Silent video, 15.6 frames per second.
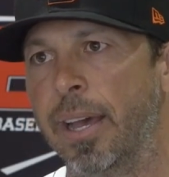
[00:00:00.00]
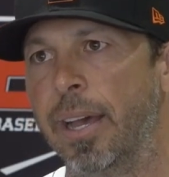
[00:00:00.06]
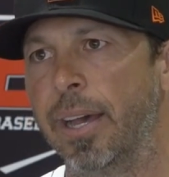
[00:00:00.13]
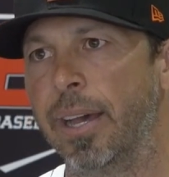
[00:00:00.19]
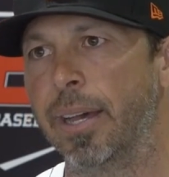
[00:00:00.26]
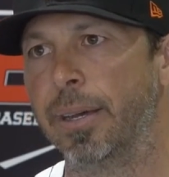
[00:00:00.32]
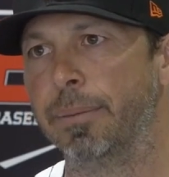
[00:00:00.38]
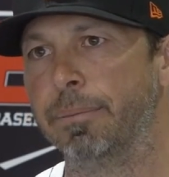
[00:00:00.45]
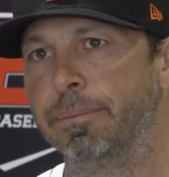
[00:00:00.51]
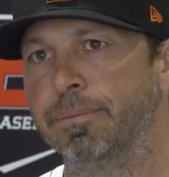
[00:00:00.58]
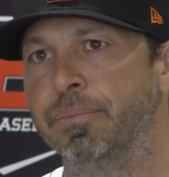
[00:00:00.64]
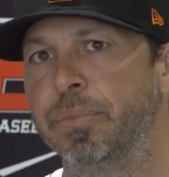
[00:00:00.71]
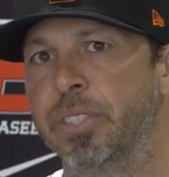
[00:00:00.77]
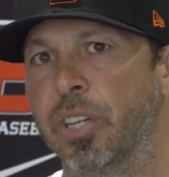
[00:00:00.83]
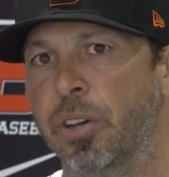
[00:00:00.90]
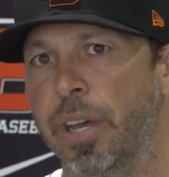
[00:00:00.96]
Um,
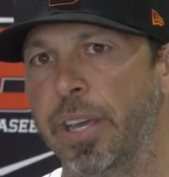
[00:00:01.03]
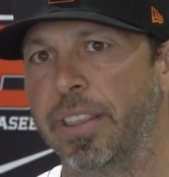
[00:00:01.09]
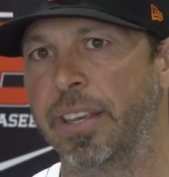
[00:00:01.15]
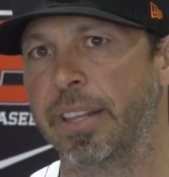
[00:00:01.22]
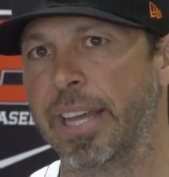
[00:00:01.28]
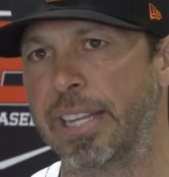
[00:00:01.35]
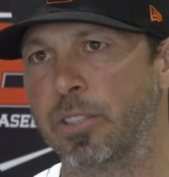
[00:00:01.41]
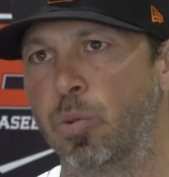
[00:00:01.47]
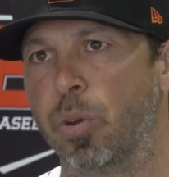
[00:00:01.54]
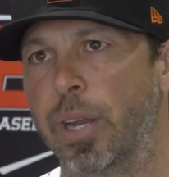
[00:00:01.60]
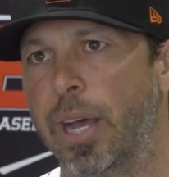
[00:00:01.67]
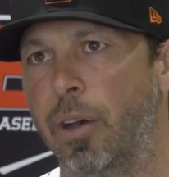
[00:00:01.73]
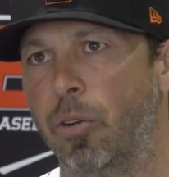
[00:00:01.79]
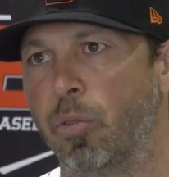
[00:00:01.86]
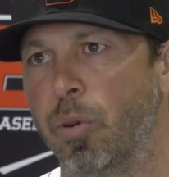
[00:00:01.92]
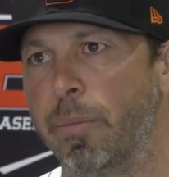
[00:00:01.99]
so I think that's what
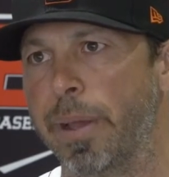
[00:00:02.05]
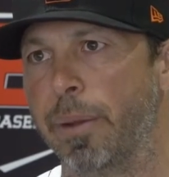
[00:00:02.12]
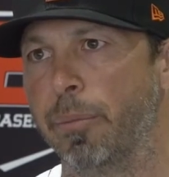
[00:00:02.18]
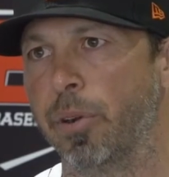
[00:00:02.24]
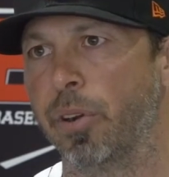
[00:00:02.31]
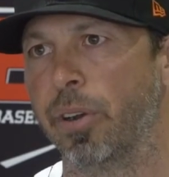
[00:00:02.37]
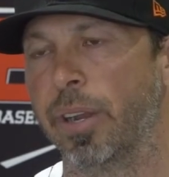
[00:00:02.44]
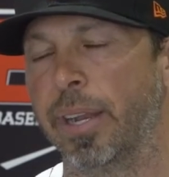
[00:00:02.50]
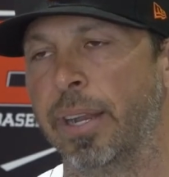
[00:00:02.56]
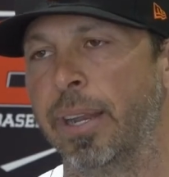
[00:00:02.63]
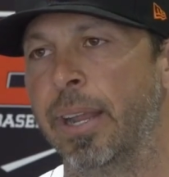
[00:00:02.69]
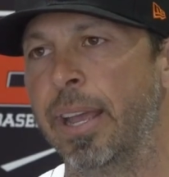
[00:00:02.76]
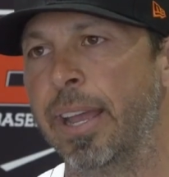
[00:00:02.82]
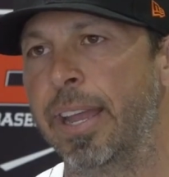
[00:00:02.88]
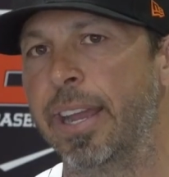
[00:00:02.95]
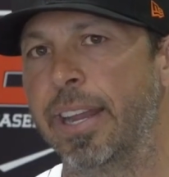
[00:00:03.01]
I'll remember. And
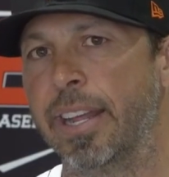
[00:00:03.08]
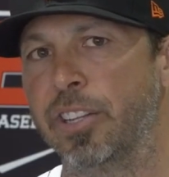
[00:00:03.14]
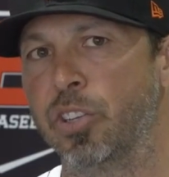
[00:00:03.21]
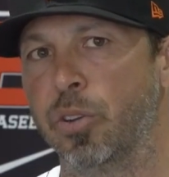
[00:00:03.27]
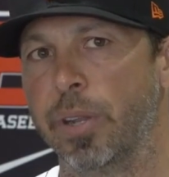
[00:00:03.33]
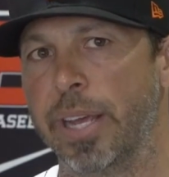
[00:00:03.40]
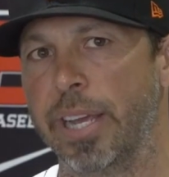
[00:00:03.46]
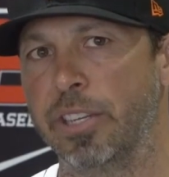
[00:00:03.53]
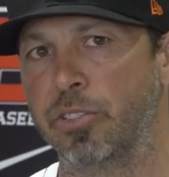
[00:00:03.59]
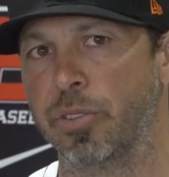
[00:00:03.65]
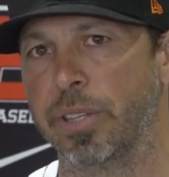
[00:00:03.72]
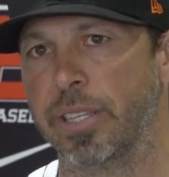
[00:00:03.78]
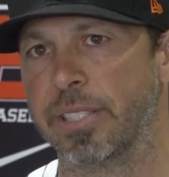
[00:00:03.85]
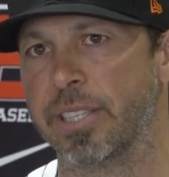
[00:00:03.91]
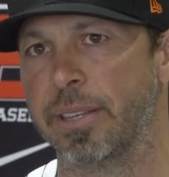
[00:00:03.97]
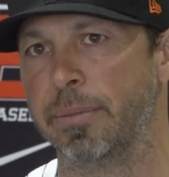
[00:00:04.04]
and I told Andrew
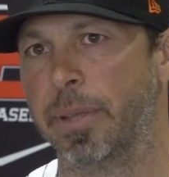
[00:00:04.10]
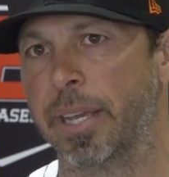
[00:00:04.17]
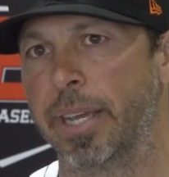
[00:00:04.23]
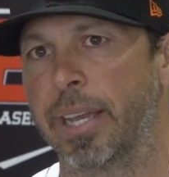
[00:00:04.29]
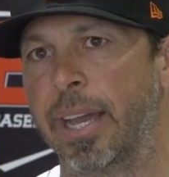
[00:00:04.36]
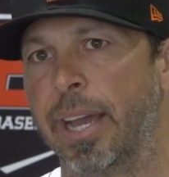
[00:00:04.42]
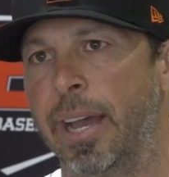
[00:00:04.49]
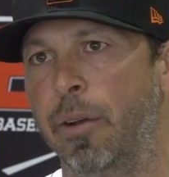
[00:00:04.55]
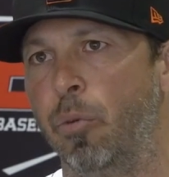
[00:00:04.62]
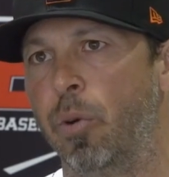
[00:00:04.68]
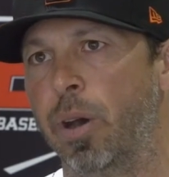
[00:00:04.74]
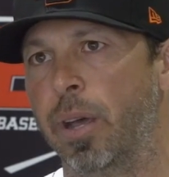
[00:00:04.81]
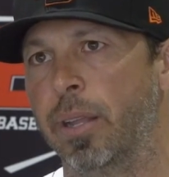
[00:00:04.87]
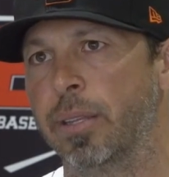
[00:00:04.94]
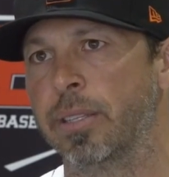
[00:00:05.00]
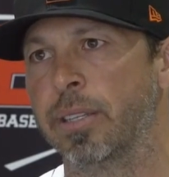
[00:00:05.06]
this. I'm like, I
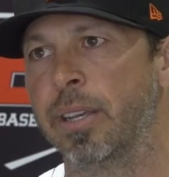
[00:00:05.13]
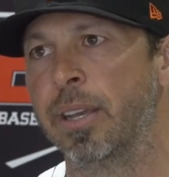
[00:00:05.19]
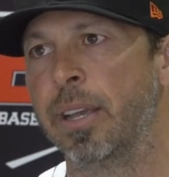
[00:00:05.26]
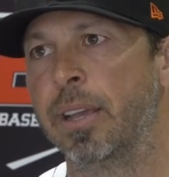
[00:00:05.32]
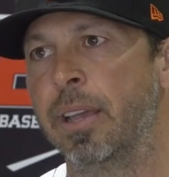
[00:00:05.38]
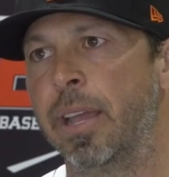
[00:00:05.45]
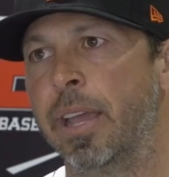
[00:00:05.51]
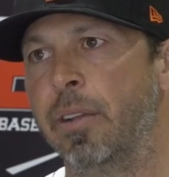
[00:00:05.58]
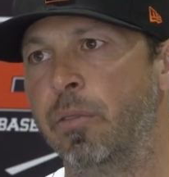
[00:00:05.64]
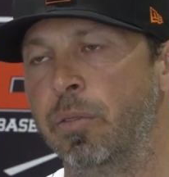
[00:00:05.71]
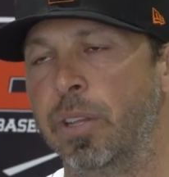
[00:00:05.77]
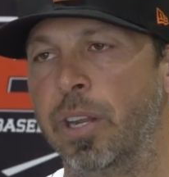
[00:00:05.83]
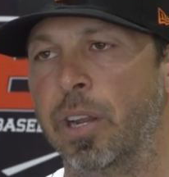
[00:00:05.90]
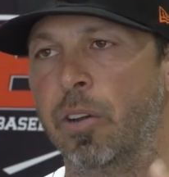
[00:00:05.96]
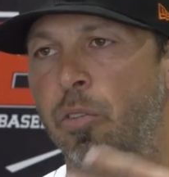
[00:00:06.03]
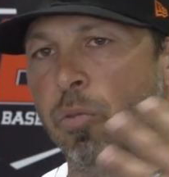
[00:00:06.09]
want, and
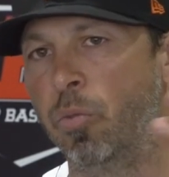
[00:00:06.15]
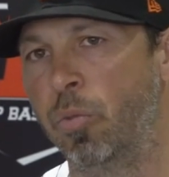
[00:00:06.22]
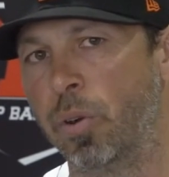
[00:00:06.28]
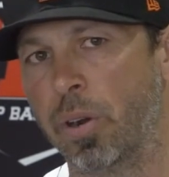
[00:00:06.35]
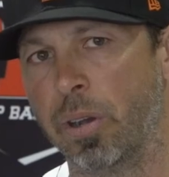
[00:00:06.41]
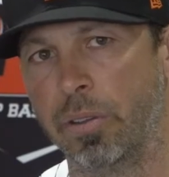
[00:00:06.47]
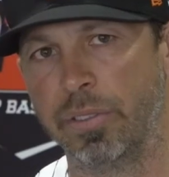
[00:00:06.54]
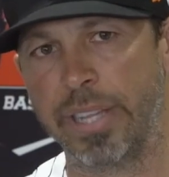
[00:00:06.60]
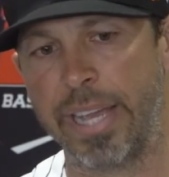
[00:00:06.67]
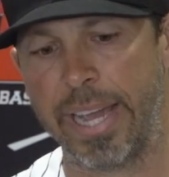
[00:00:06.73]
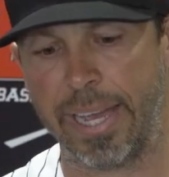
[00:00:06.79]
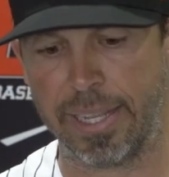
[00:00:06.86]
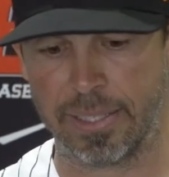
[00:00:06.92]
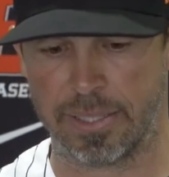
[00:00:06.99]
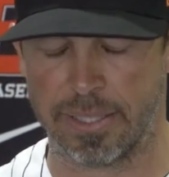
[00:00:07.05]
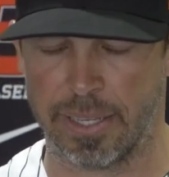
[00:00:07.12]
you know, we're all
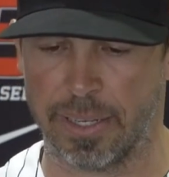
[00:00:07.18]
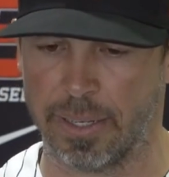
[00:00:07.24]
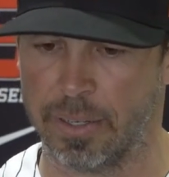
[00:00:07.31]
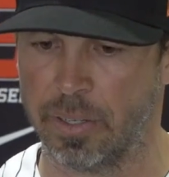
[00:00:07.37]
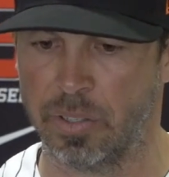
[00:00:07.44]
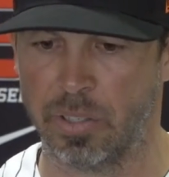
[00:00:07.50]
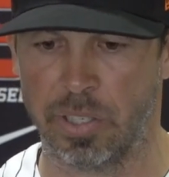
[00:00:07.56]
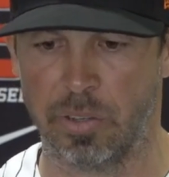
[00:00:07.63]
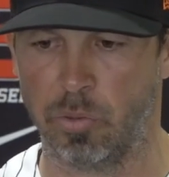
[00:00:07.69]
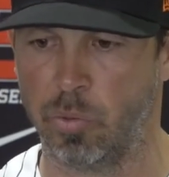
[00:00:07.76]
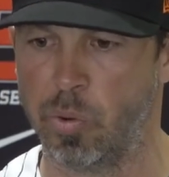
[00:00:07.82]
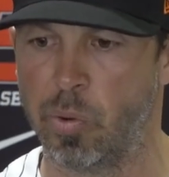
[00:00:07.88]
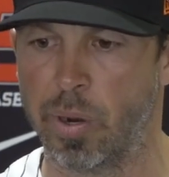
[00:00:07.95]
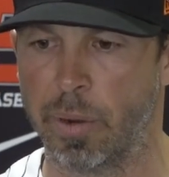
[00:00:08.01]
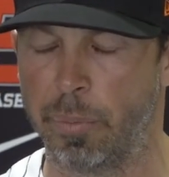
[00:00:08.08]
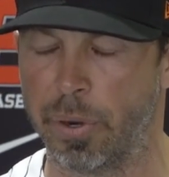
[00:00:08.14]
dads, and you know, we
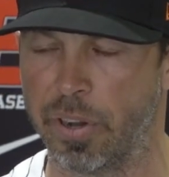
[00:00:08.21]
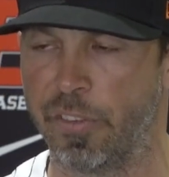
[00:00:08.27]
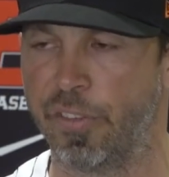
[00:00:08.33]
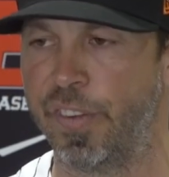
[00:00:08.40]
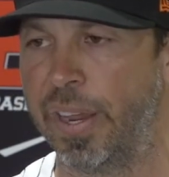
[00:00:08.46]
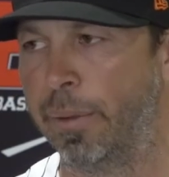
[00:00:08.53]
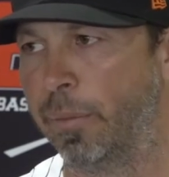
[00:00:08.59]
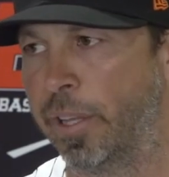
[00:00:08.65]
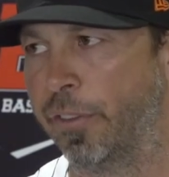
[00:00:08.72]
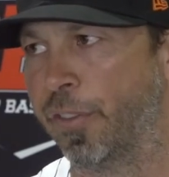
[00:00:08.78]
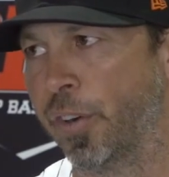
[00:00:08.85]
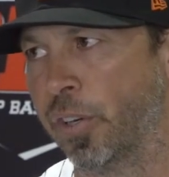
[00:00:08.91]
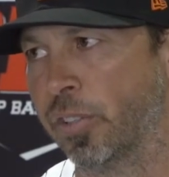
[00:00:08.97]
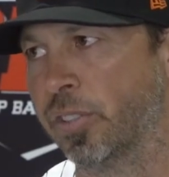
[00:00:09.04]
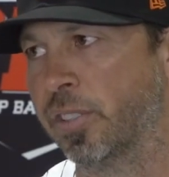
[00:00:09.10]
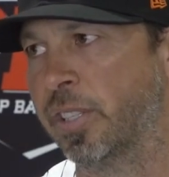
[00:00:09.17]
want to put our family
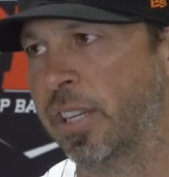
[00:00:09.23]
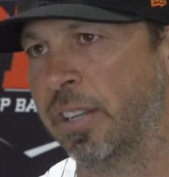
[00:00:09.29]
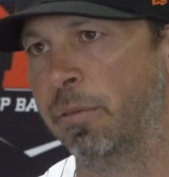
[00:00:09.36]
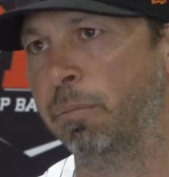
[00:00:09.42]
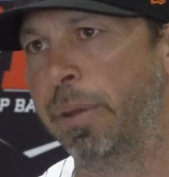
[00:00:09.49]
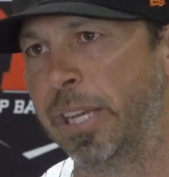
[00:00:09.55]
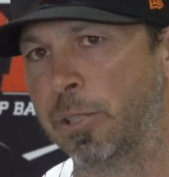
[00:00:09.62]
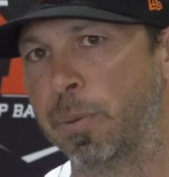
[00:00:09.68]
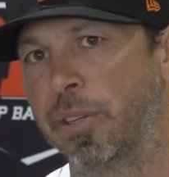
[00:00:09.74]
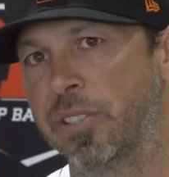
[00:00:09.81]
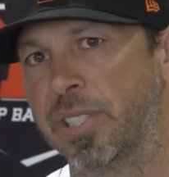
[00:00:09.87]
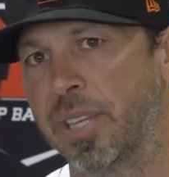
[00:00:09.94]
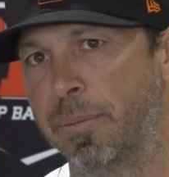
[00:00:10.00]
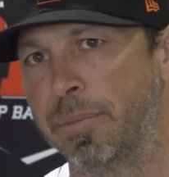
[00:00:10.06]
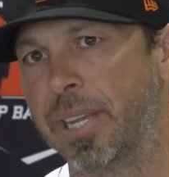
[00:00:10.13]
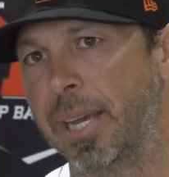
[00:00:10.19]
first. And baseball
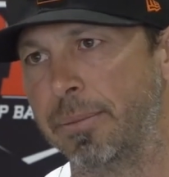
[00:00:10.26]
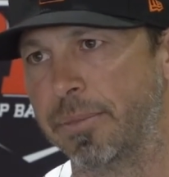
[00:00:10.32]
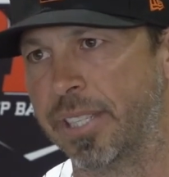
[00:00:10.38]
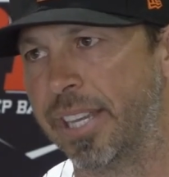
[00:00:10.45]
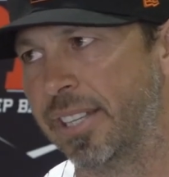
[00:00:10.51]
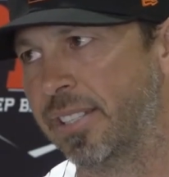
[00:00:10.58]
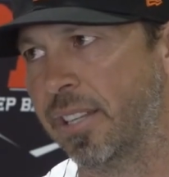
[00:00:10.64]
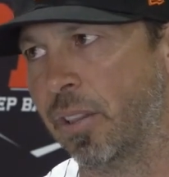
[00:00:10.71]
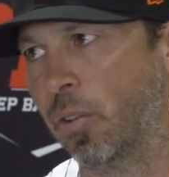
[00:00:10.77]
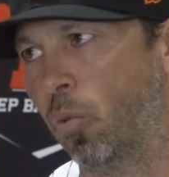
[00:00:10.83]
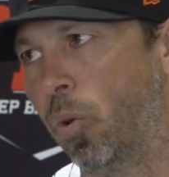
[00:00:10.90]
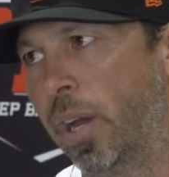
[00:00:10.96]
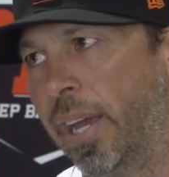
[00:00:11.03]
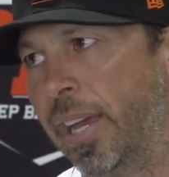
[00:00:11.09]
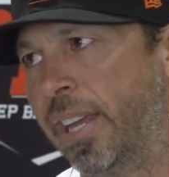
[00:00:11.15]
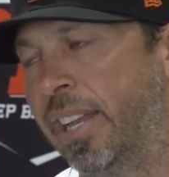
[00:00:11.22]
sometimes gets in the
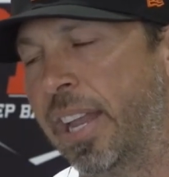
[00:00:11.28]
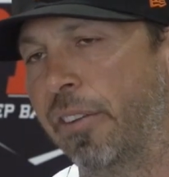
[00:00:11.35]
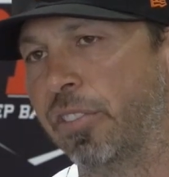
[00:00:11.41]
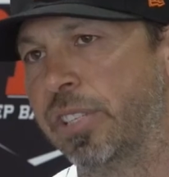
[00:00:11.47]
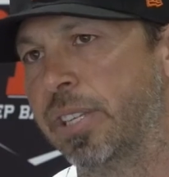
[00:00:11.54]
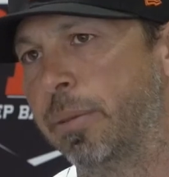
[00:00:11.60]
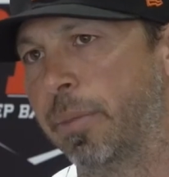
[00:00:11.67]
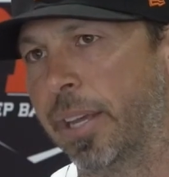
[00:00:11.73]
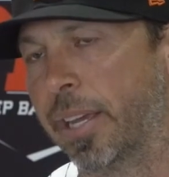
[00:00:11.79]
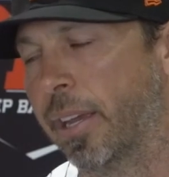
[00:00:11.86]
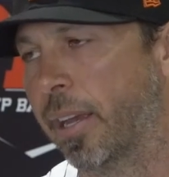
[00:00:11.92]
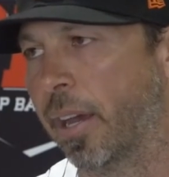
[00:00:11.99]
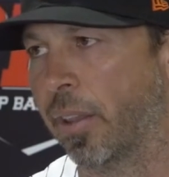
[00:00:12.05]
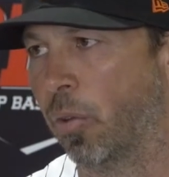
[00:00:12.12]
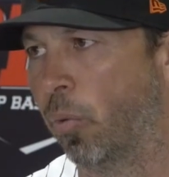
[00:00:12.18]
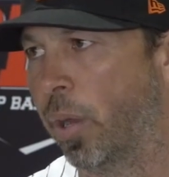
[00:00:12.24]
way. It never seemed like it
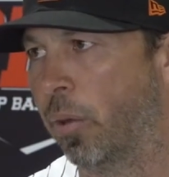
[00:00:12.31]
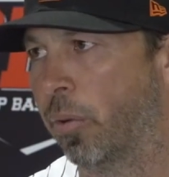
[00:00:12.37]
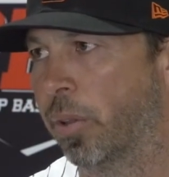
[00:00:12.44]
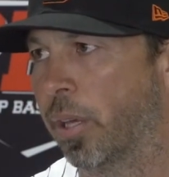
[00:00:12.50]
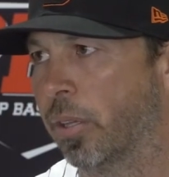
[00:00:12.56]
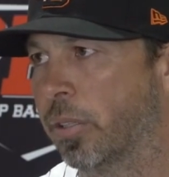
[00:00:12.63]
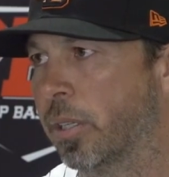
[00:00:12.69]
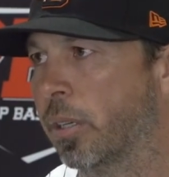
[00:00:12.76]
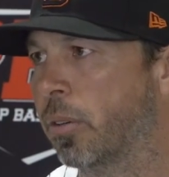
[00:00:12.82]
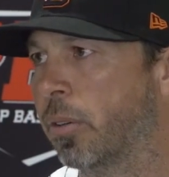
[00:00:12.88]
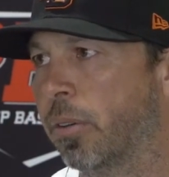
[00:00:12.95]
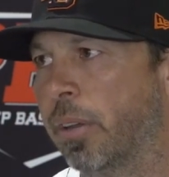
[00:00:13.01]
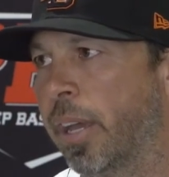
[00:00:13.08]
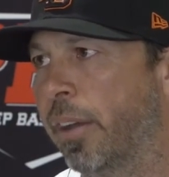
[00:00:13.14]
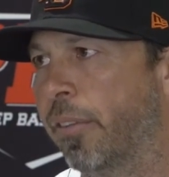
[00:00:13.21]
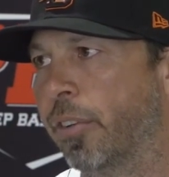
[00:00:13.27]
got in the way with Alto
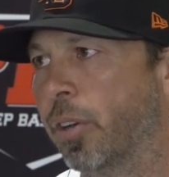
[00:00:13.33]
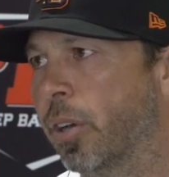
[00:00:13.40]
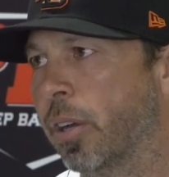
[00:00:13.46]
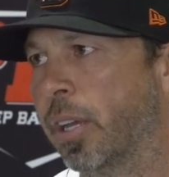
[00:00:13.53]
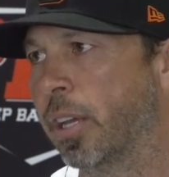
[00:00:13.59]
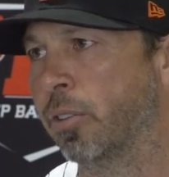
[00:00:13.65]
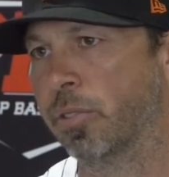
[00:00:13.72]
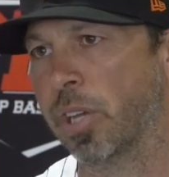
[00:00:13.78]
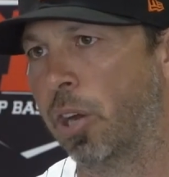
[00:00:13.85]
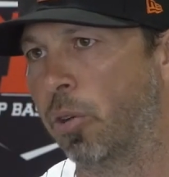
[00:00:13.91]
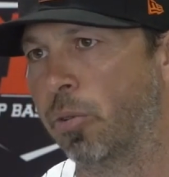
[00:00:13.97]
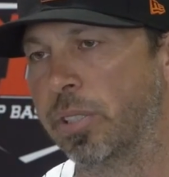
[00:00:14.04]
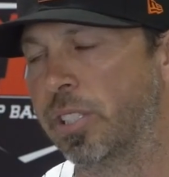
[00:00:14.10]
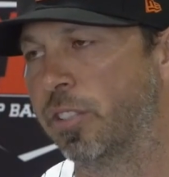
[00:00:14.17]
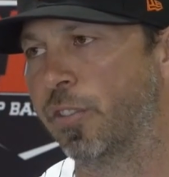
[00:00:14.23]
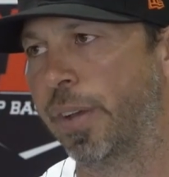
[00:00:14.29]
ever. It was
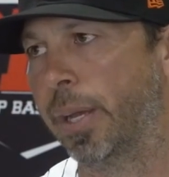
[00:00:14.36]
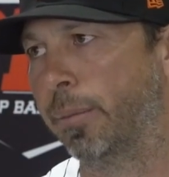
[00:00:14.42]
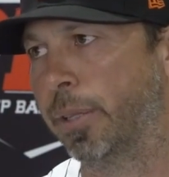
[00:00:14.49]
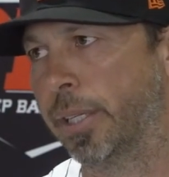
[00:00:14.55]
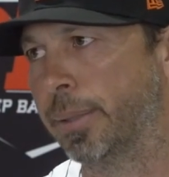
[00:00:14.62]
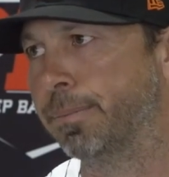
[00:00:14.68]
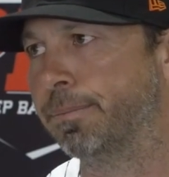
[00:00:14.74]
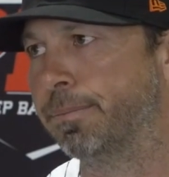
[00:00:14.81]
always his family.